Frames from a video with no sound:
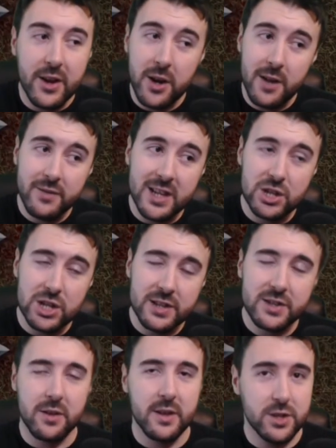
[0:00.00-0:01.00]
They don't have
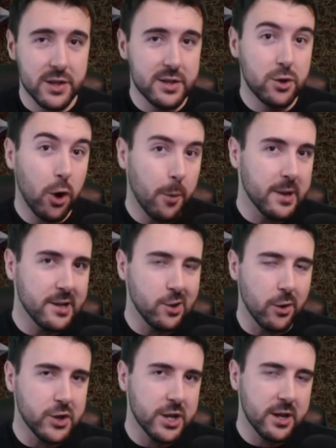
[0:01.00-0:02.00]
Titchy, so they're just goblin
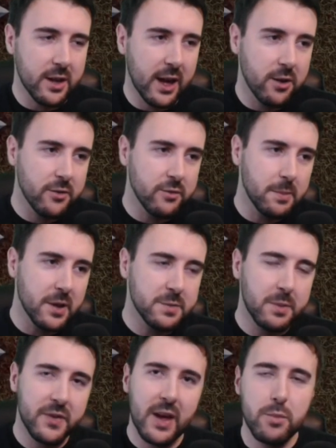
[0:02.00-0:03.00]
dodging, okay, on a
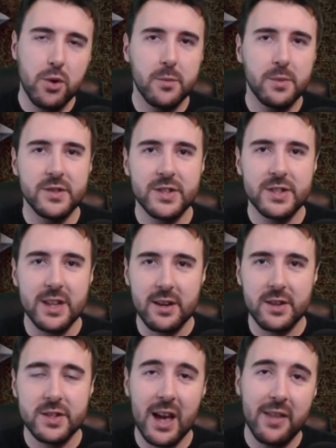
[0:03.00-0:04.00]
3+, but their movement's
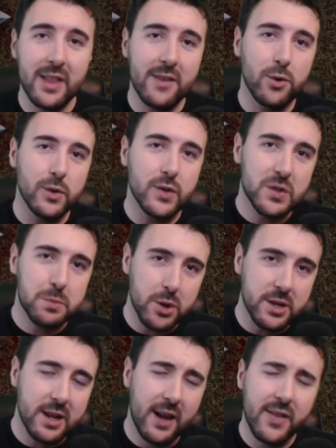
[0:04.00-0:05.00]
6, and they've got
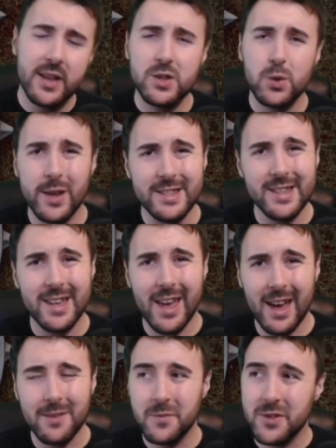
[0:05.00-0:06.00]
Sprint, and they're
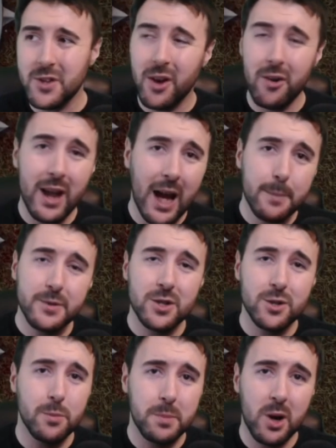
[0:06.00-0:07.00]
20k. So they're an
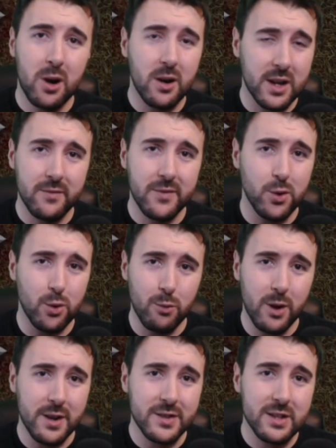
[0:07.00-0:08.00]
absolute bargain for your
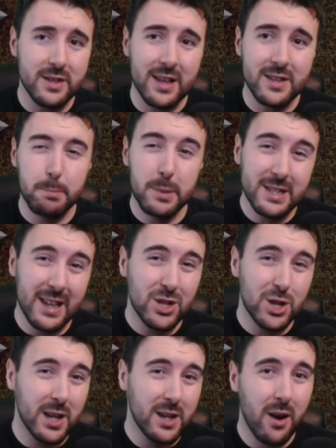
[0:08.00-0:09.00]
runners. That's
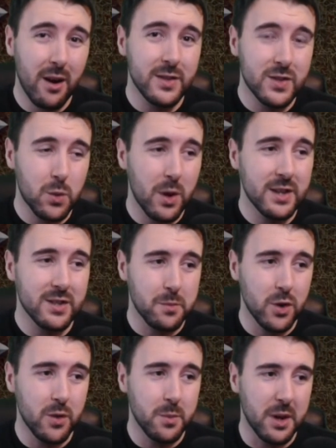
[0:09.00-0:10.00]
potentially 9 squares
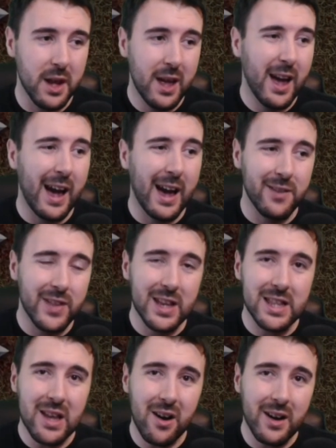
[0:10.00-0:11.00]
of movement, and if
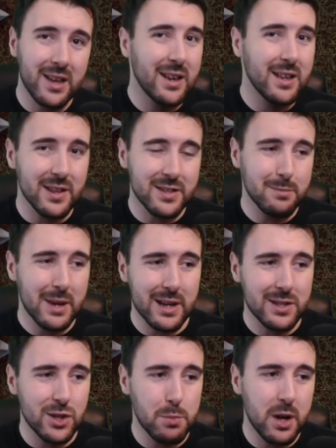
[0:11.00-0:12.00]
they die, it doesn't
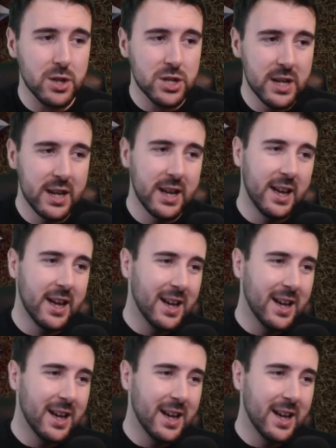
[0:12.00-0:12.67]
matter too much.